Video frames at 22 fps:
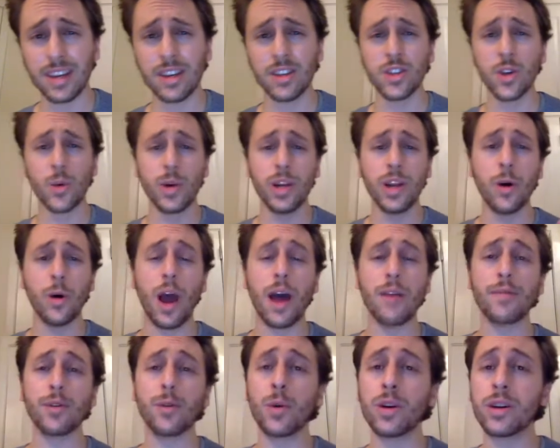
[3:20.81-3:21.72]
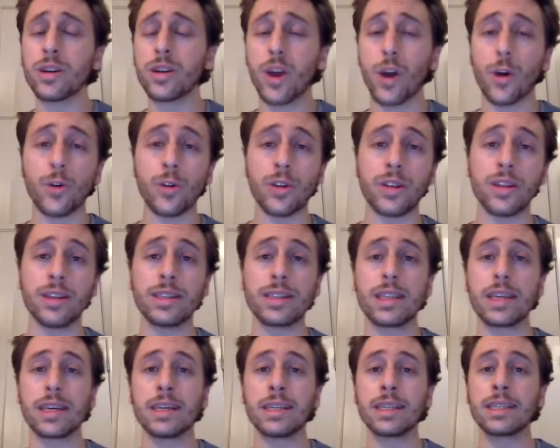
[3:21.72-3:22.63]
So we know everyone encoded these
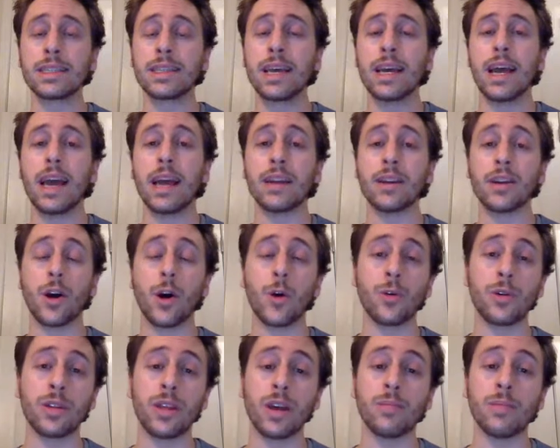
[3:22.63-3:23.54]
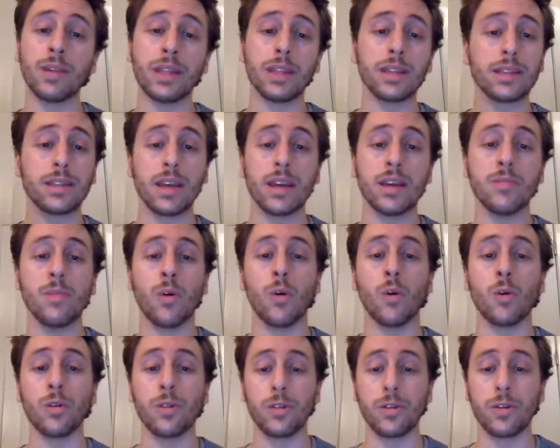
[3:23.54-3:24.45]
things and encoded them in the same
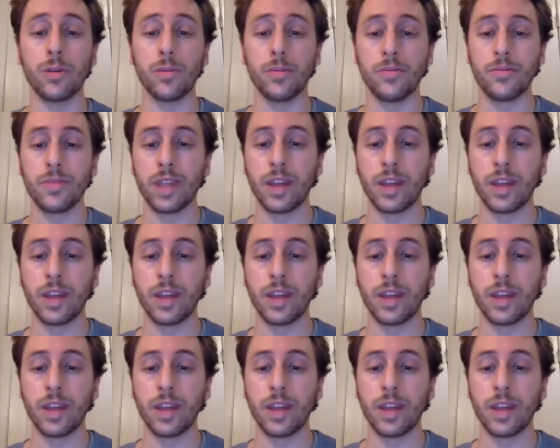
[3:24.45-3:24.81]
order.